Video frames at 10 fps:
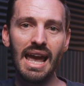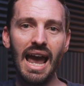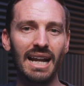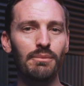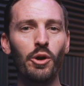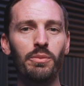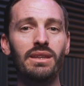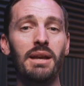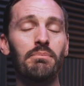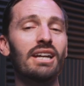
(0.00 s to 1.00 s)
and I'm hoping
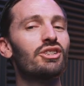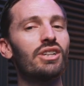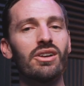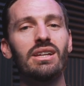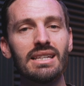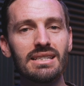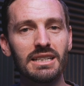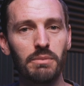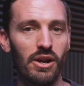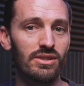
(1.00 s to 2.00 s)
that by sharing these
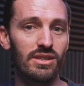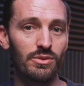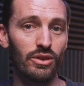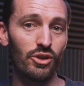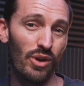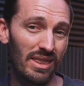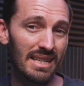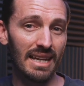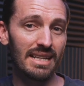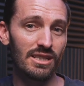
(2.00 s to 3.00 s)
experiences with you and
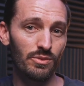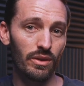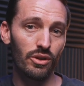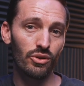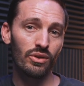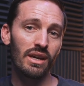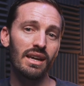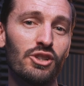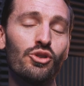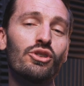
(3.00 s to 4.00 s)
these lessons with you,
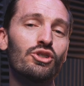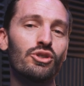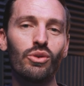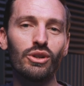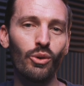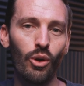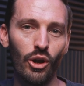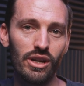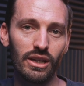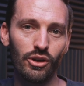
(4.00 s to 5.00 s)
that you can shorten your
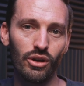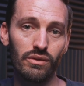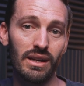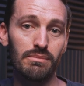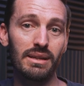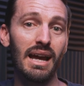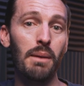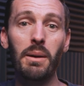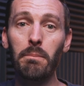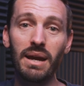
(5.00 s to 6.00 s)
learning curve and become
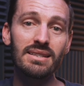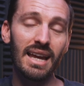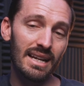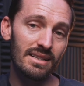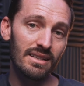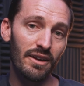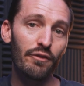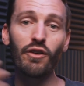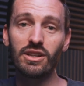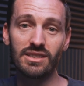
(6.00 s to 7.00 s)
a better editor
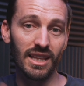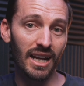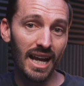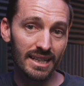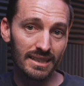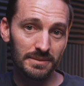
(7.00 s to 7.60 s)
faster than I did.